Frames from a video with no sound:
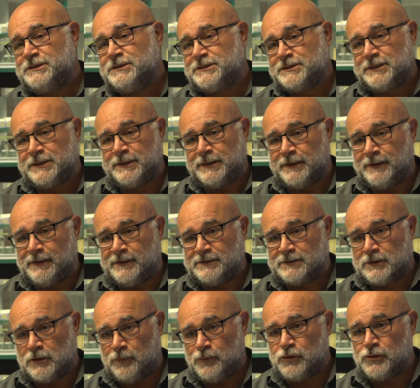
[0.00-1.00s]
like the type of
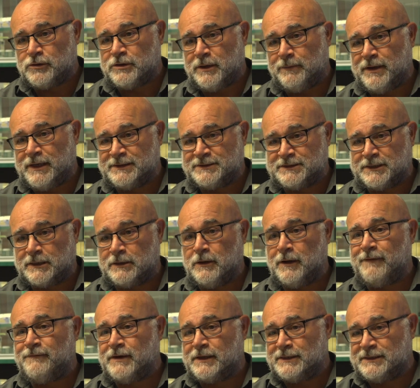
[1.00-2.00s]
vegetation
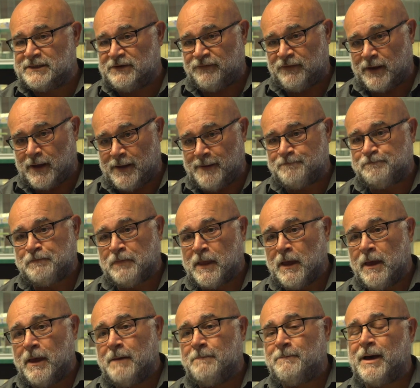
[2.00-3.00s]
present and the state of
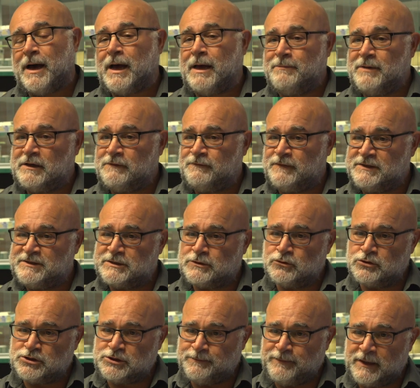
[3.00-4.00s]
the shoreline,
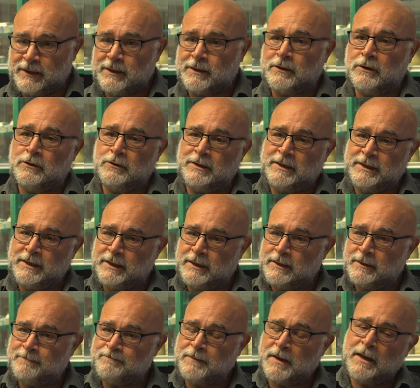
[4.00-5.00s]
how natural or
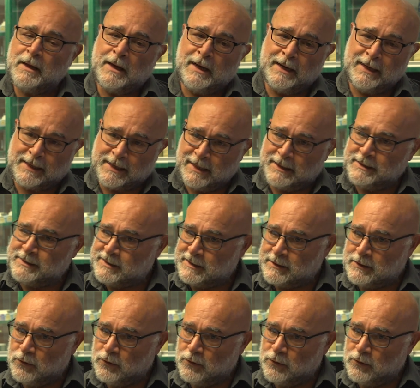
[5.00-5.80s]
altered it is.